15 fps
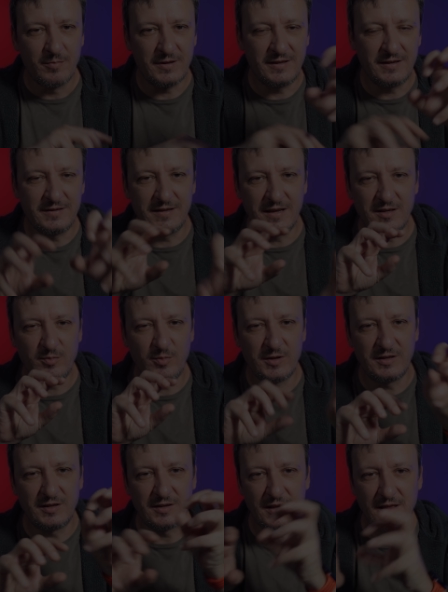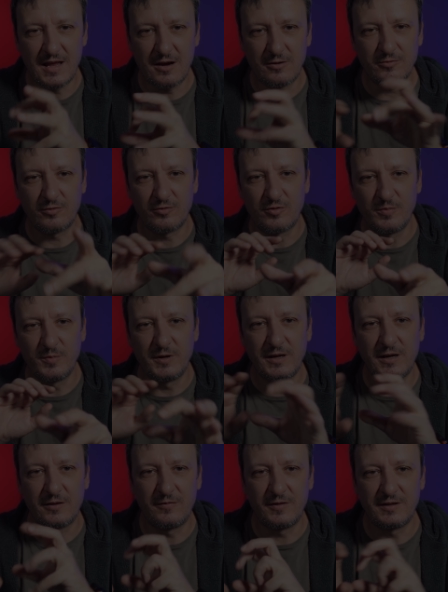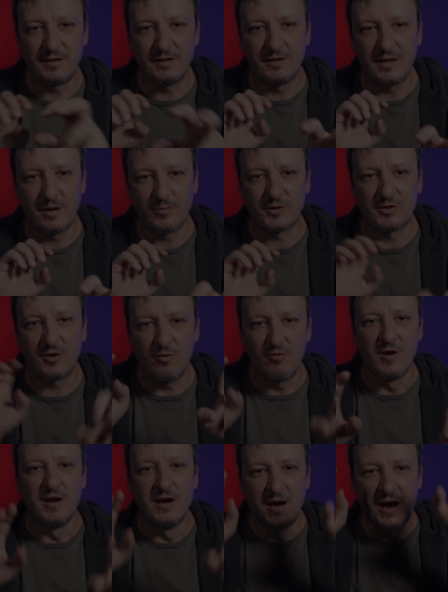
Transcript: but this namespace is allowed to communicate with Silly Demo. So